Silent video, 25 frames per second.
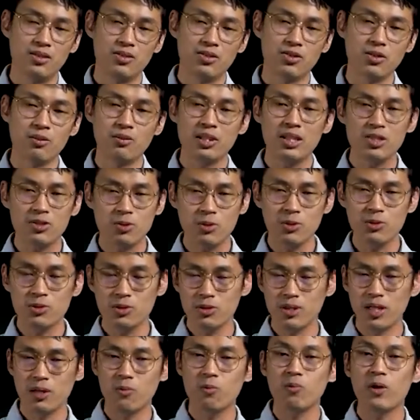So let's go
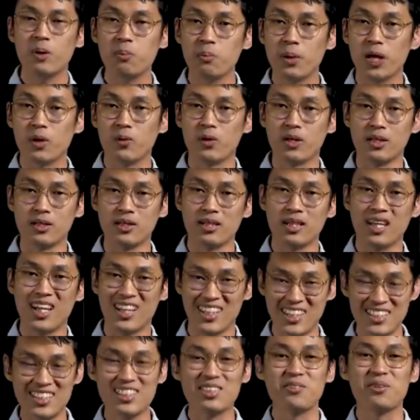through them one by one,
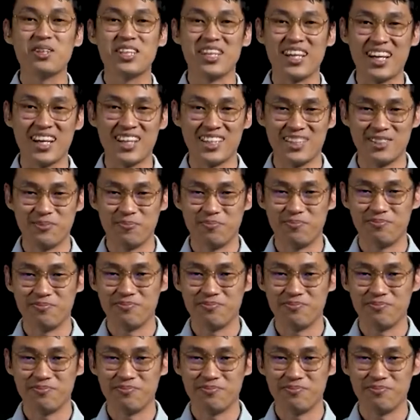and let's see what they are.